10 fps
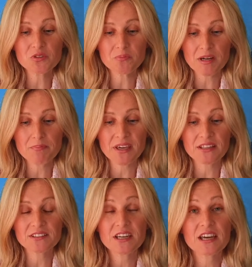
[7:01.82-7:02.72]
to my
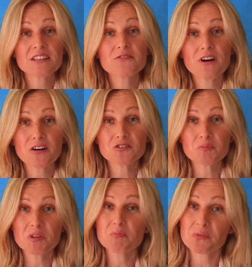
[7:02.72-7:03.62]
bed and found
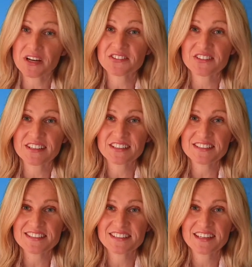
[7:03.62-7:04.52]
me
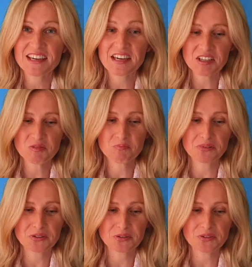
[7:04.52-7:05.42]
breathless and
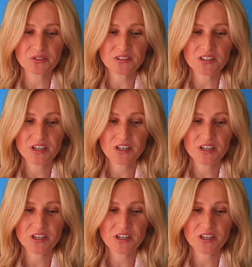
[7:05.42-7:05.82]
blue.